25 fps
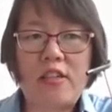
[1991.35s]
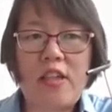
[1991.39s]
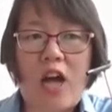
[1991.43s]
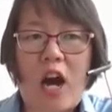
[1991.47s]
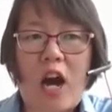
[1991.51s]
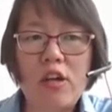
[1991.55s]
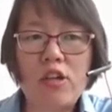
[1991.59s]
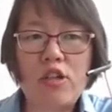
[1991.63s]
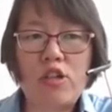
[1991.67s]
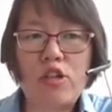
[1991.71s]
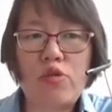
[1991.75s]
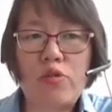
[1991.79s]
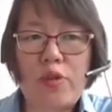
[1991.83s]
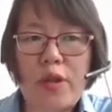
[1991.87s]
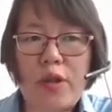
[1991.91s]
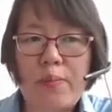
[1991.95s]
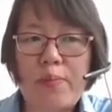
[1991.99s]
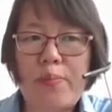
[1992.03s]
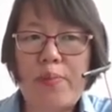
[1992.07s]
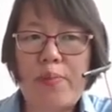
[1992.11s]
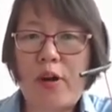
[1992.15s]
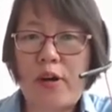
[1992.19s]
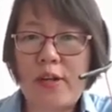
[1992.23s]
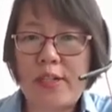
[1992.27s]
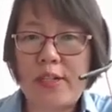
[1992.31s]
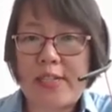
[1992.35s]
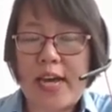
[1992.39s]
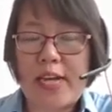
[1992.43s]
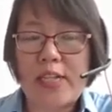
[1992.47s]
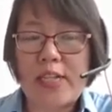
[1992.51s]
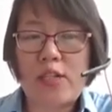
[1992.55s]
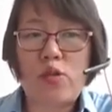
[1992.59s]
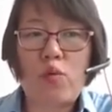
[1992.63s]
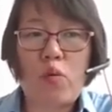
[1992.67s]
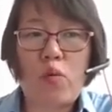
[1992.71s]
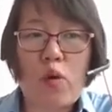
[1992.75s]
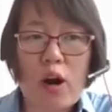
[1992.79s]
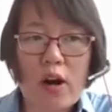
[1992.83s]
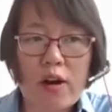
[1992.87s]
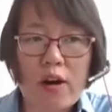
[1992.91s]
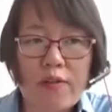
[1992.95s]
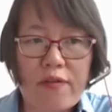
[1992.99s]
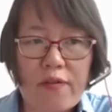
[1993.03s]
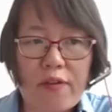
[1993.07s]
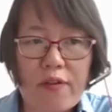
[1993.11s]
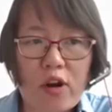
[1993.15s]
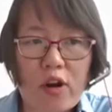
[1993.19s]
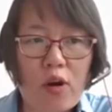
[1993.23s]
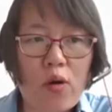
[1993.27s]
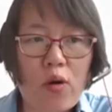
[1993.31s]
downstream process
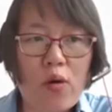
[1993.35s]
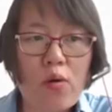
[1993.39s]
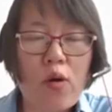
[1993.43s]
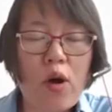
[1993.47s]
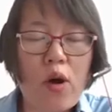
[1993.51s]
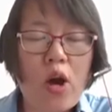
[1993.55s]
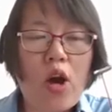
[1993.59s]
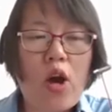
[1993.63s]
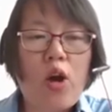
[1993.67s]
workflow.